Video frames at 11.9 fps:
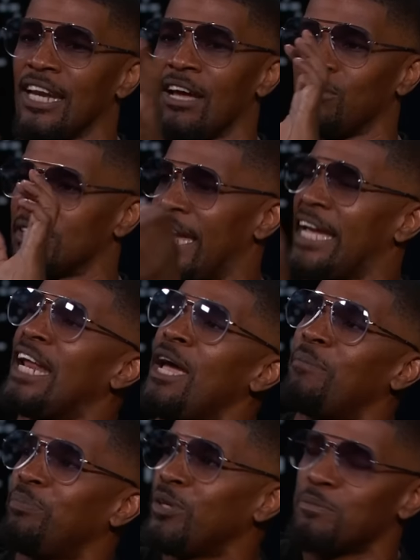that I was like, and I
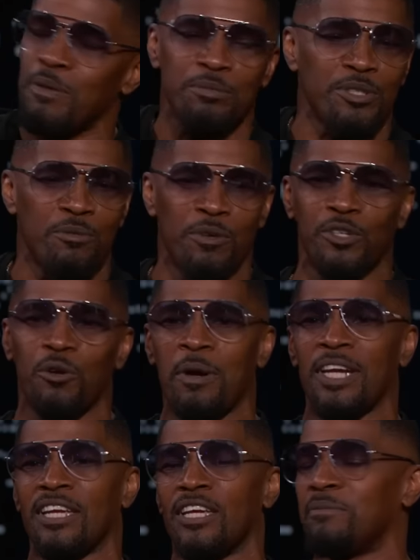had put them up somewhere.
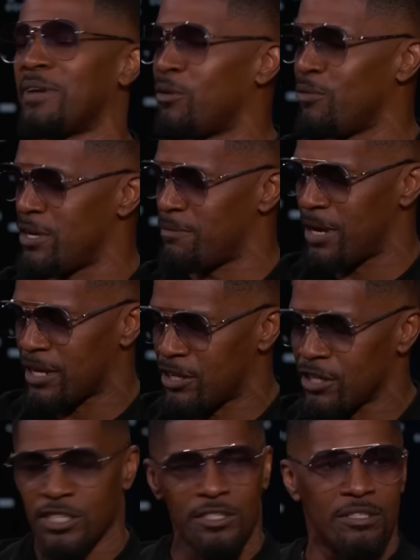Nobody can get them. I went and my
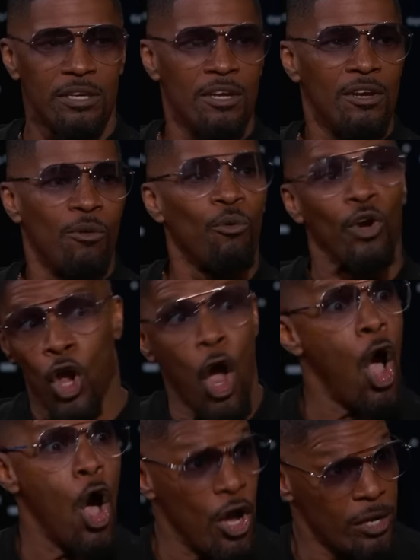cookies were
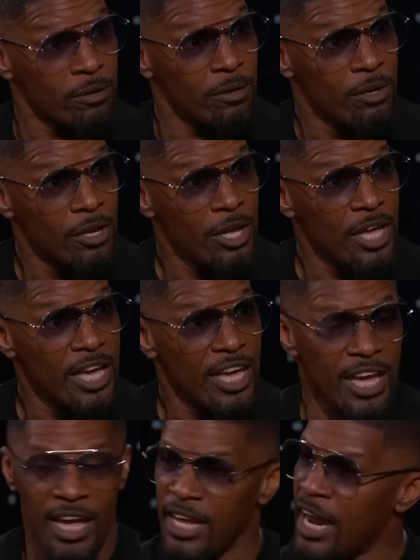gone.
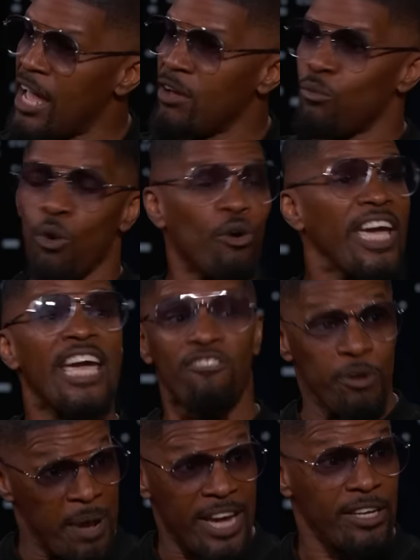Right. And I woke
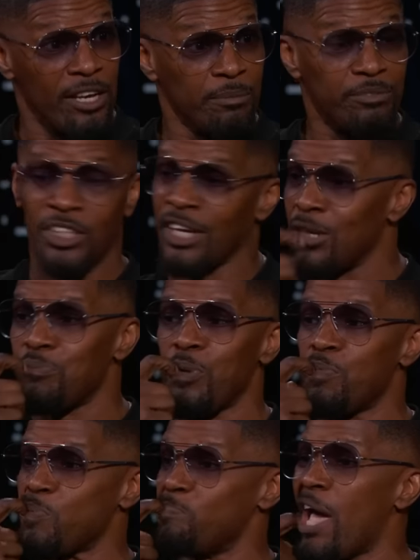everybody up, checking
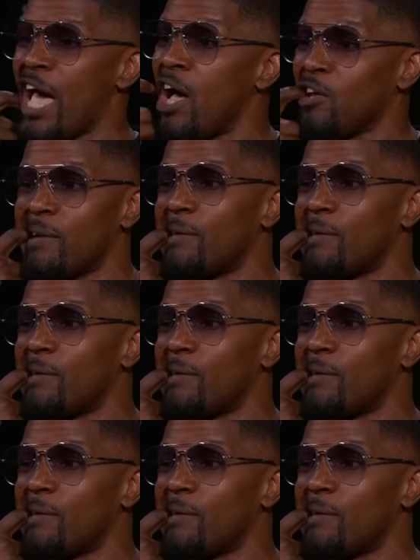people's mouths.